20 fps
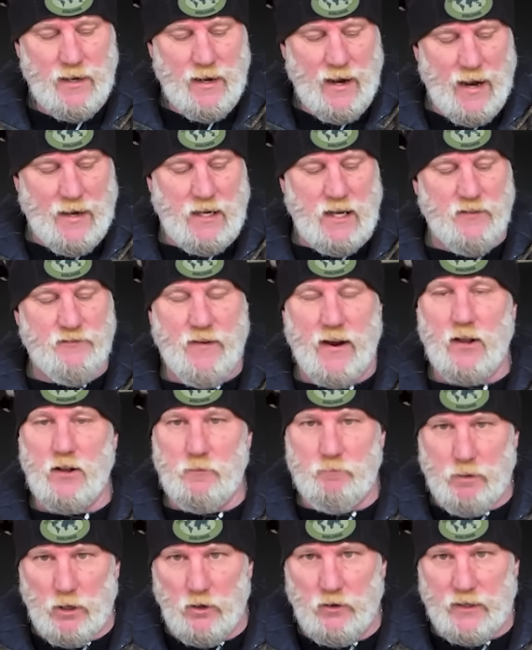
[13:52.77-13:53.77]
And the
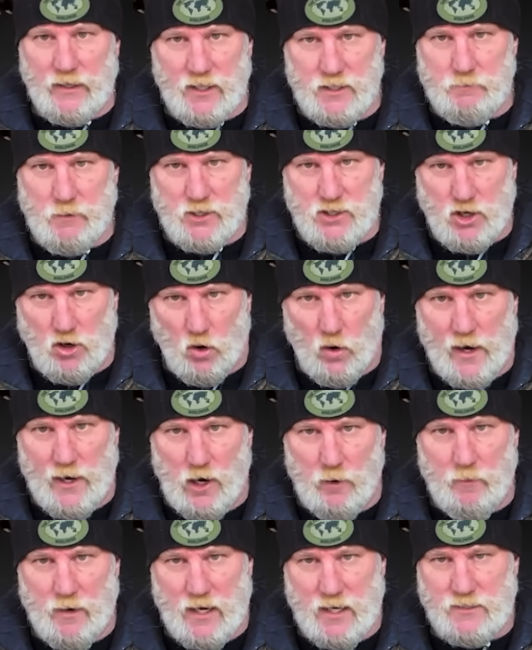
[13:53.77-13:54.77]
availability is much
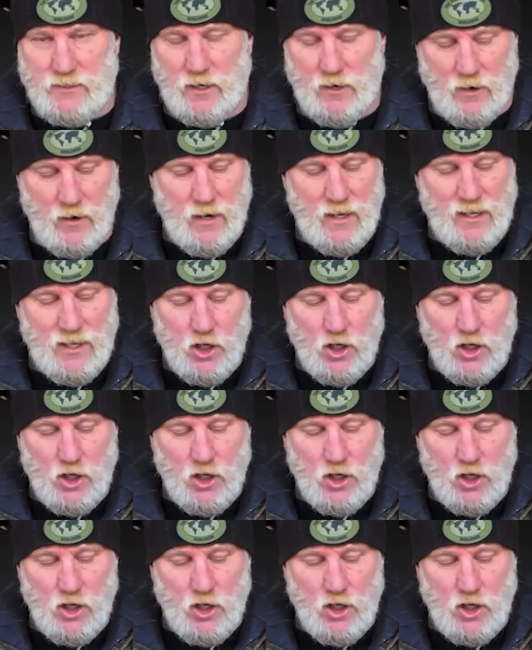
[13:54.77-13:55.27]
greater because they're